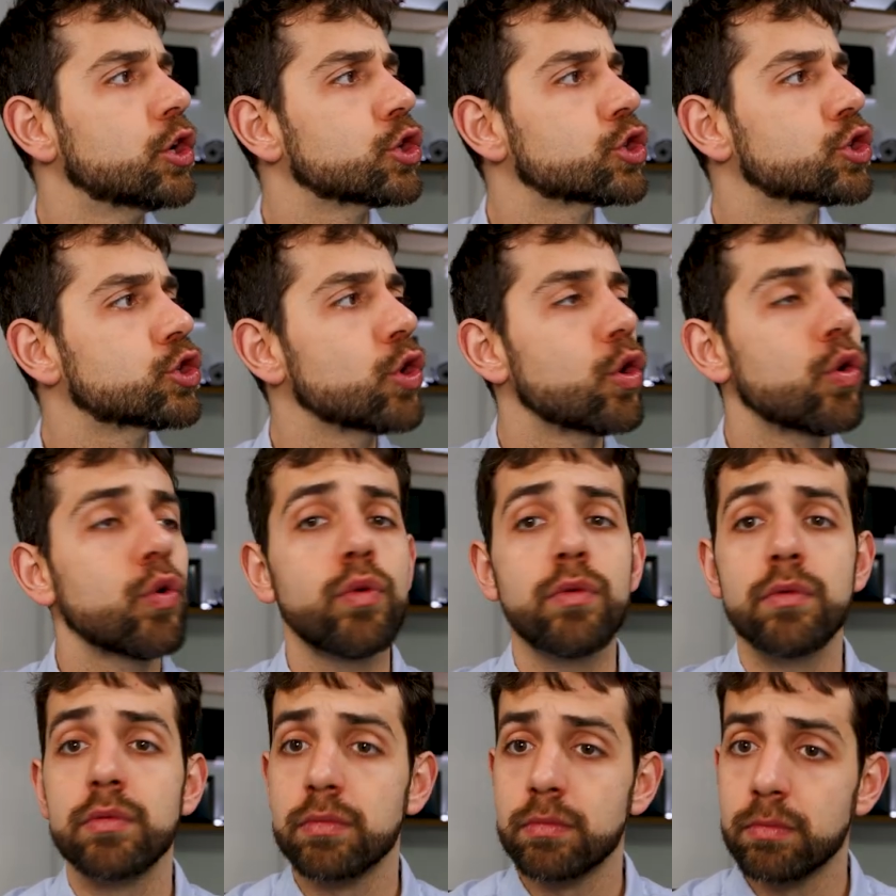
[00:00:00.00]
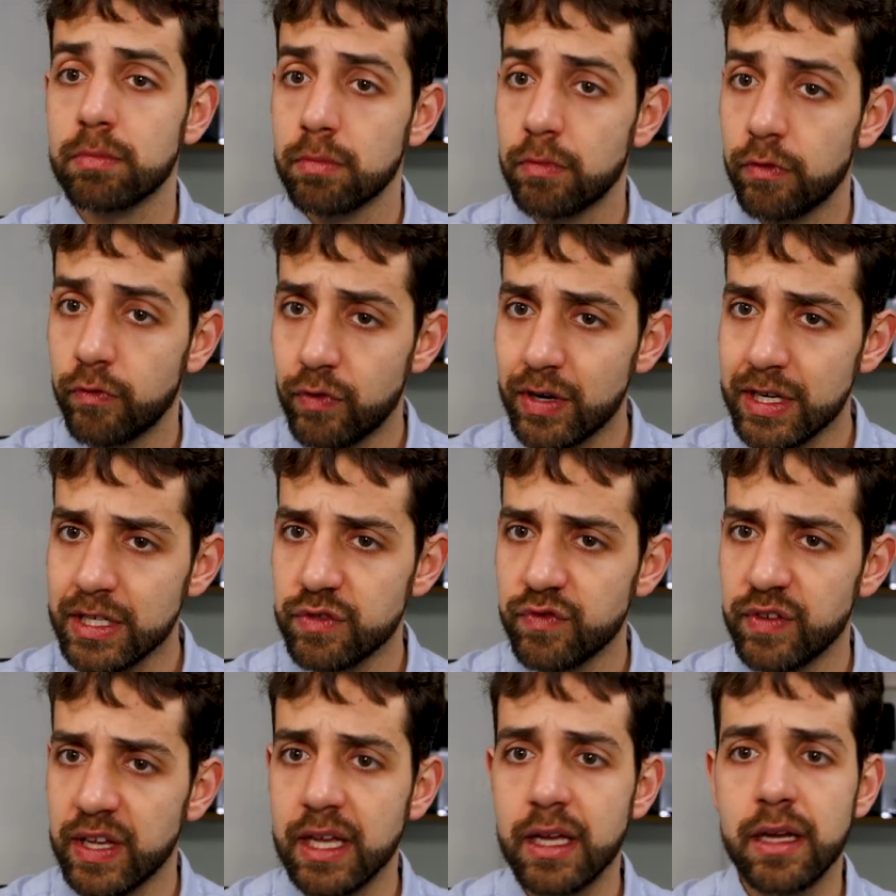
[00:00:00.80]
So
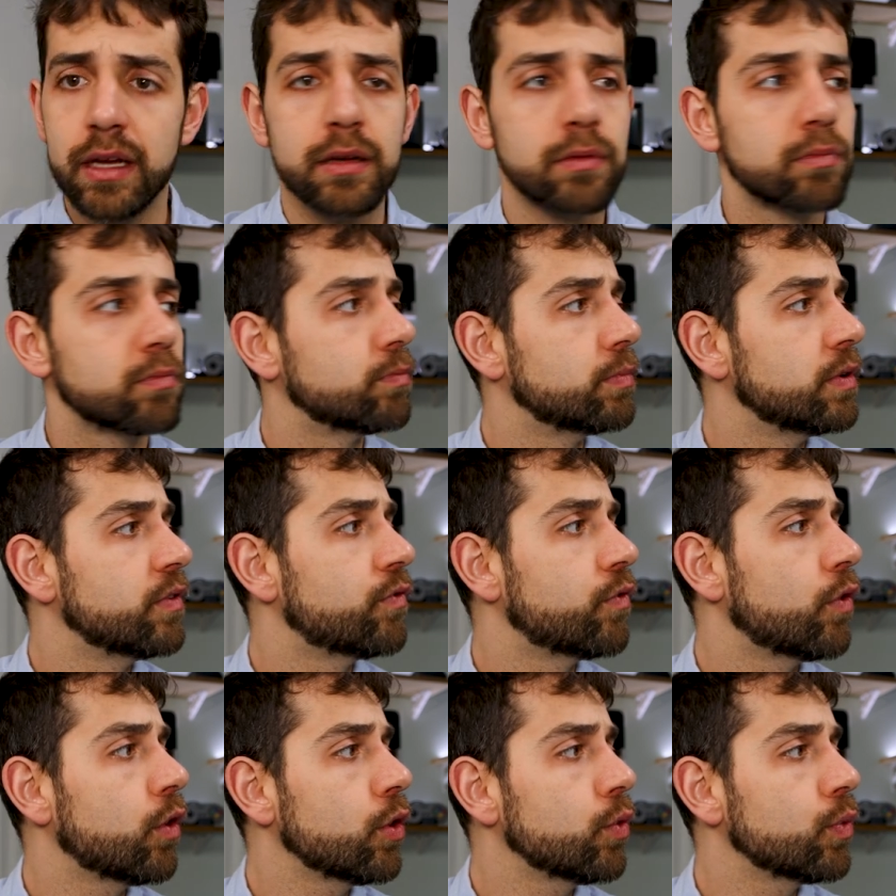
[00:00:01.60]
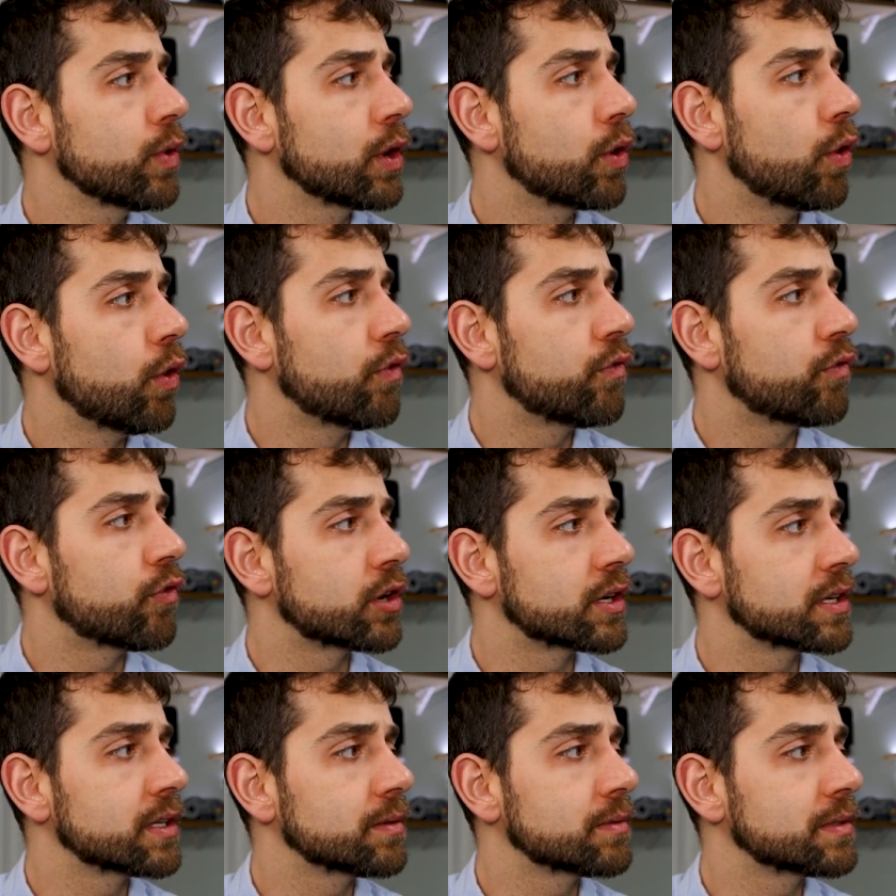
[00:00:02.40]
first thing, before we go
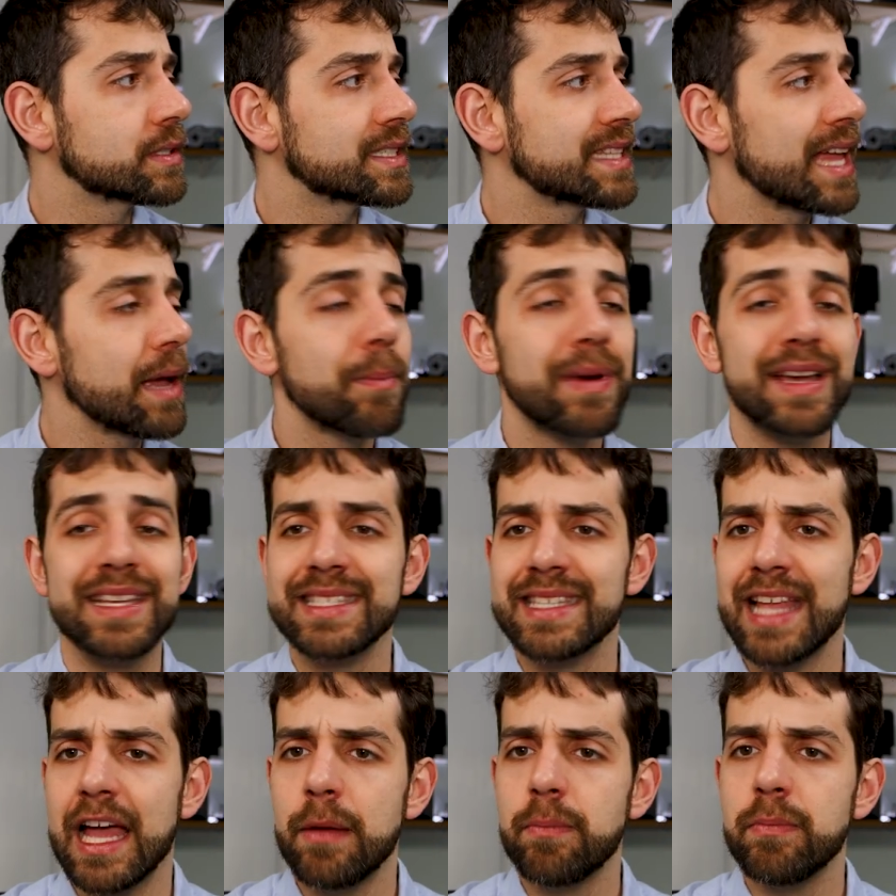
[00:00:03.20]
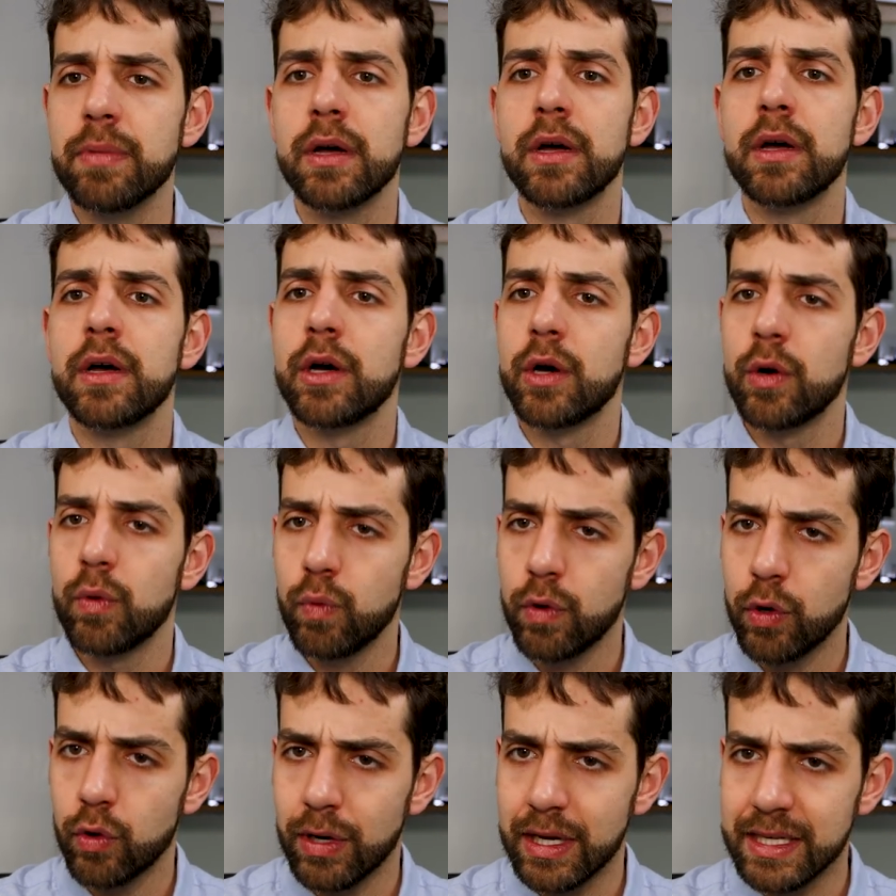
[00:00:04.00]
for step by step,
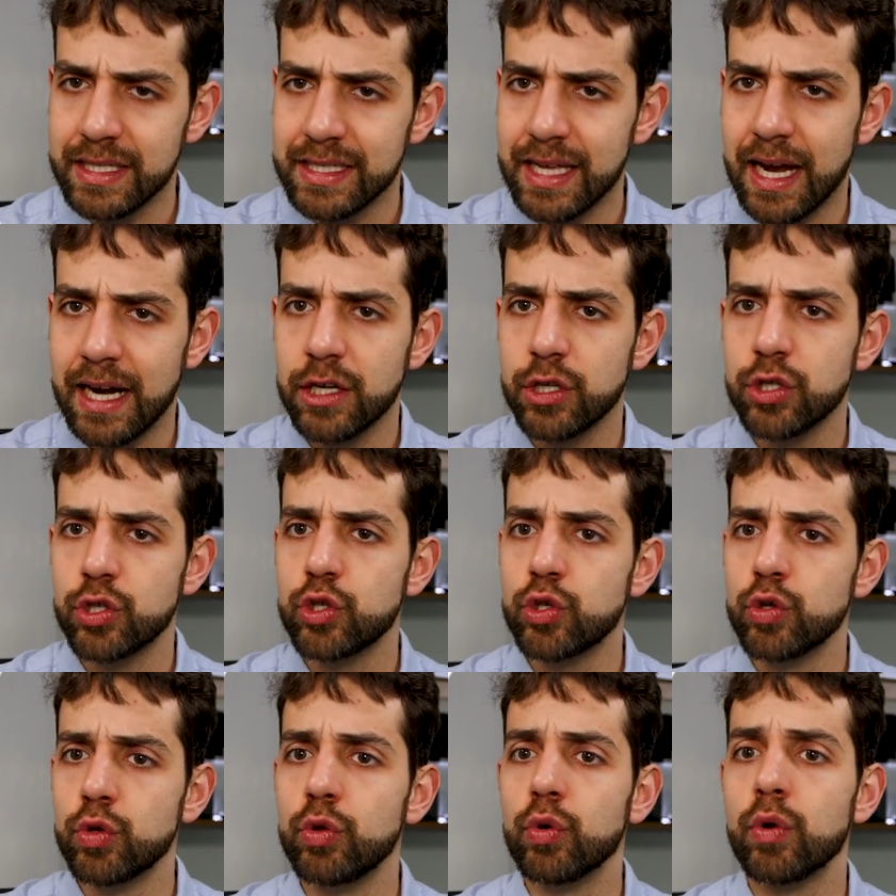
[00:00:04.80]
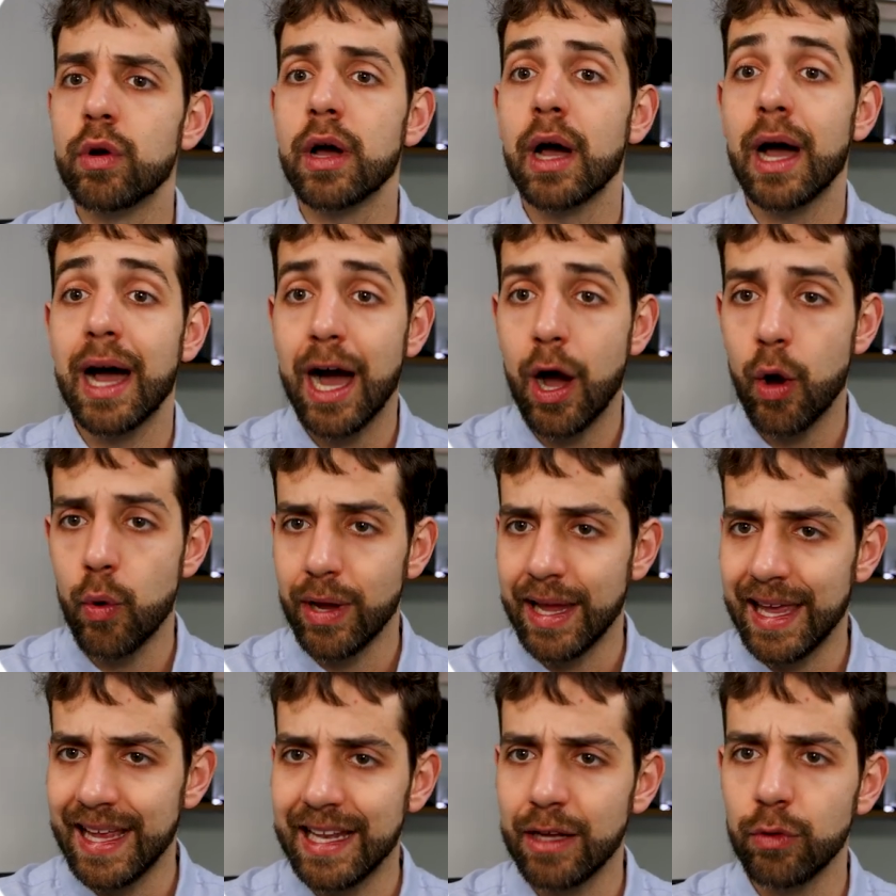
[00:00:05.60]
we're gonna start to look how
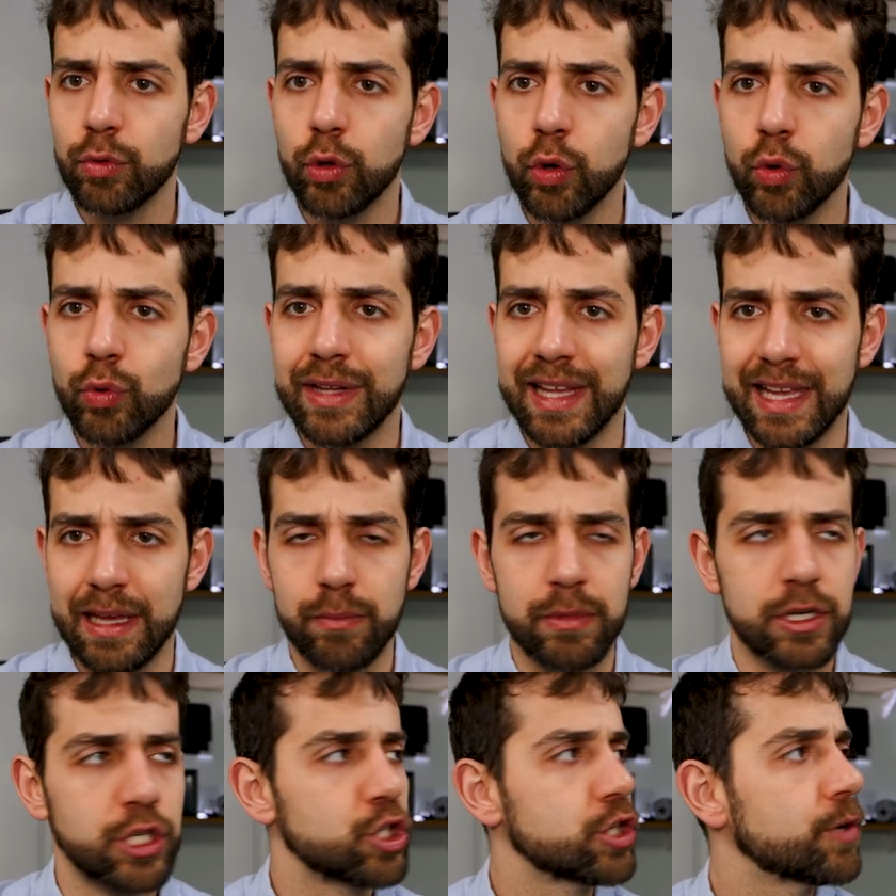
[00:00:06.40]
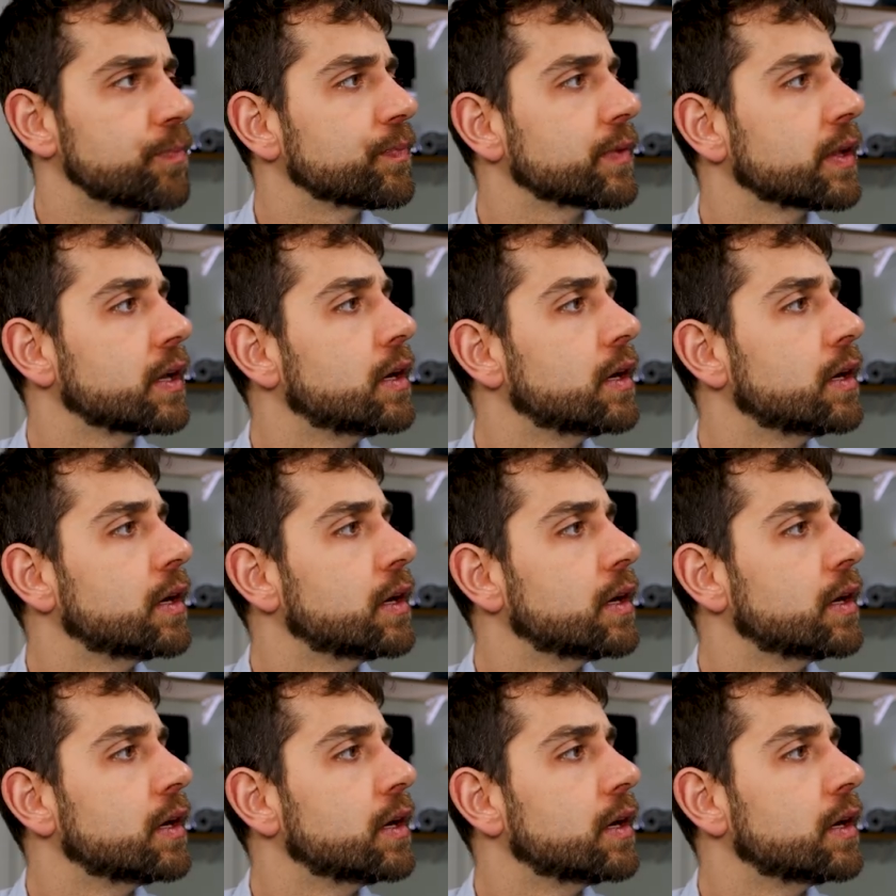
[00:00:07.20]
we can download the image.